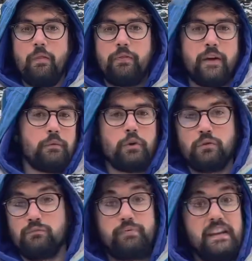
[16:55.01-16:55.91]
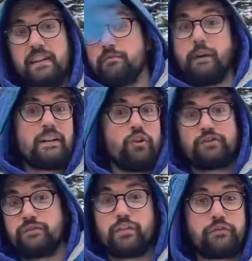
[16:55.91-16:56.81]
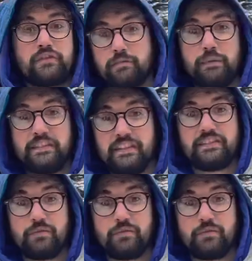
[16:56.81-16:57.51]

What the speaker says: that will be eaten by lots of different species,